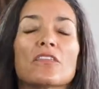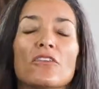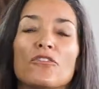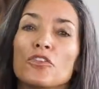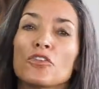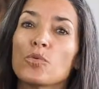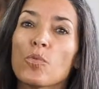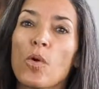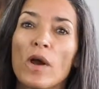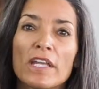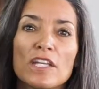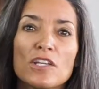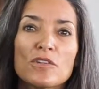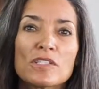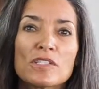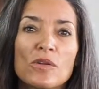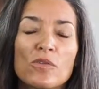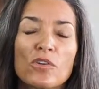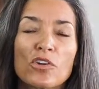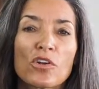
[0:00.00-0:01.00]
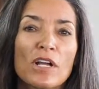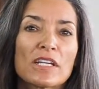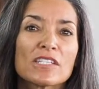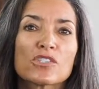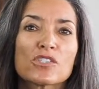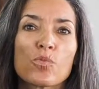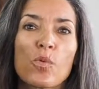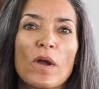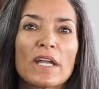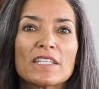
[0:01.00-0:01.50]
If you want to use a
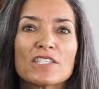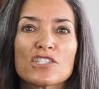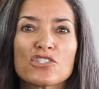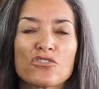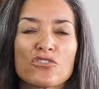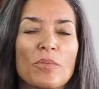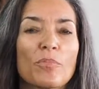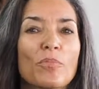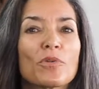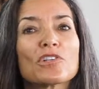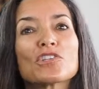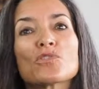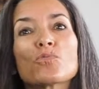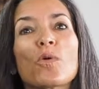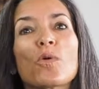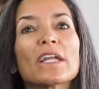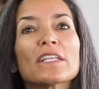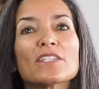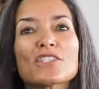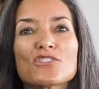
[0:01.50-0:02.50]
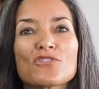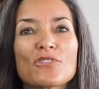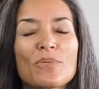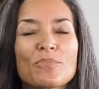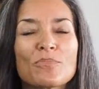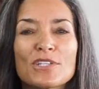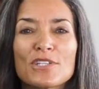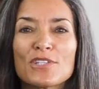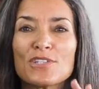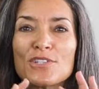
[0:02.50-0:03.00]
Crest white strip or a white
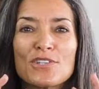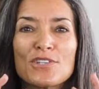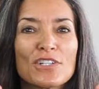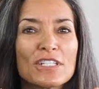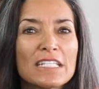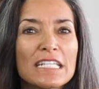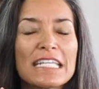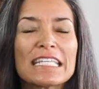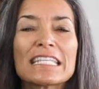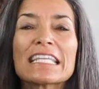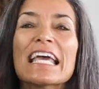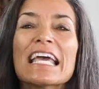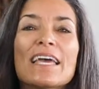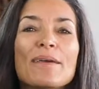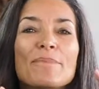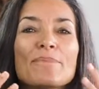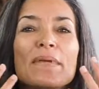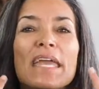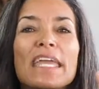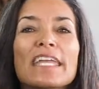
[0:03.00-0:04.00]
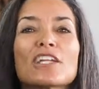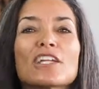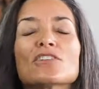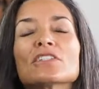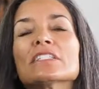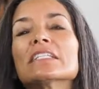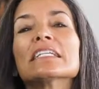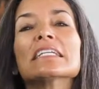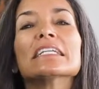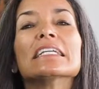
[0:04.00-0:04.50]
strip to do your teeth, make your
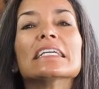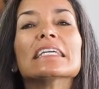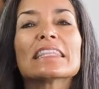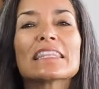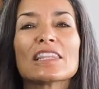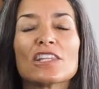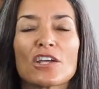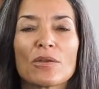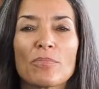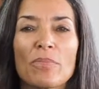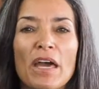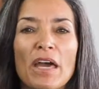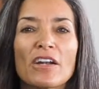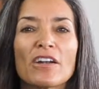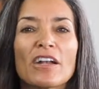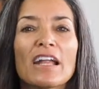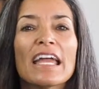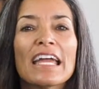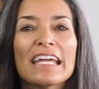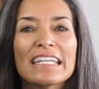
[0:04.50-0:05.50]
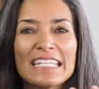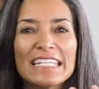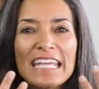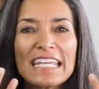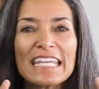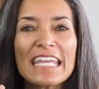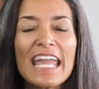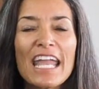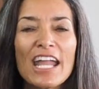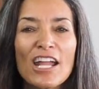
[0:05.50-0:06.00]
teeth look better.
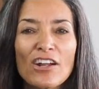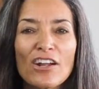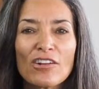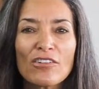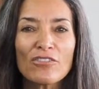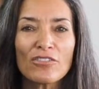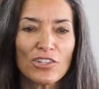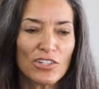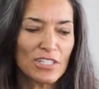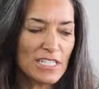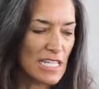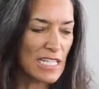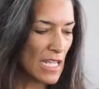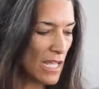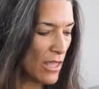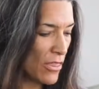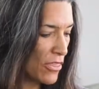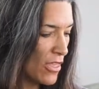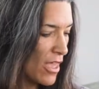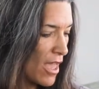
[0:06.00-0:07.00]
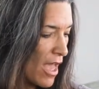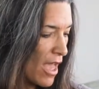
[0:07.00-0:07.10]
Take care of your teeth.